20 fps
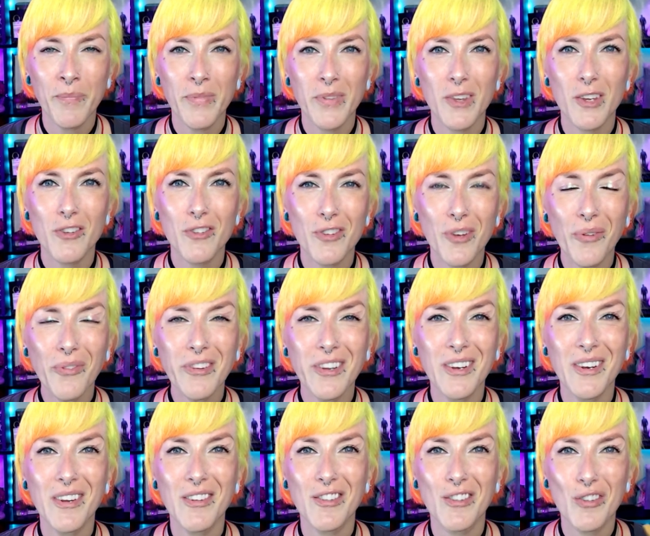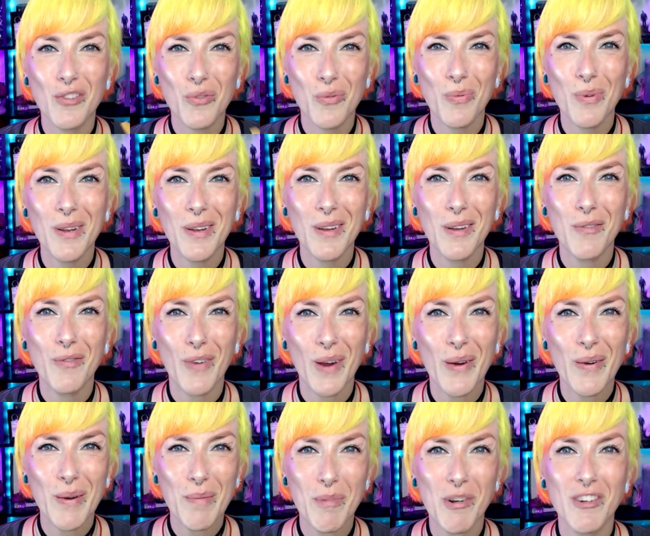The saltiness is really
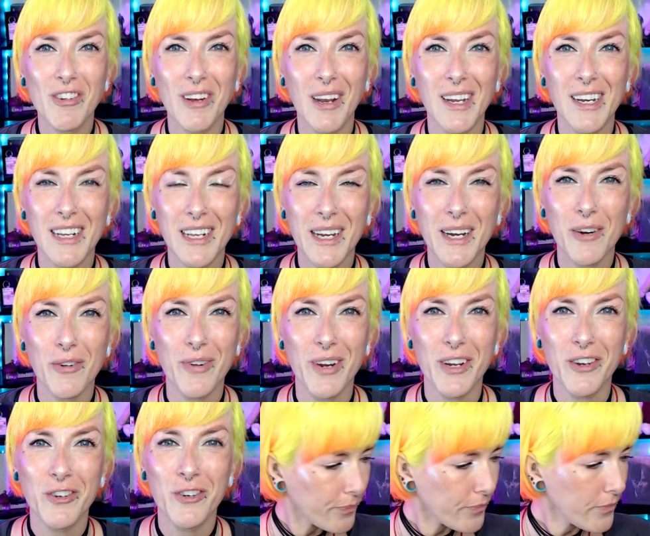very much like licorice.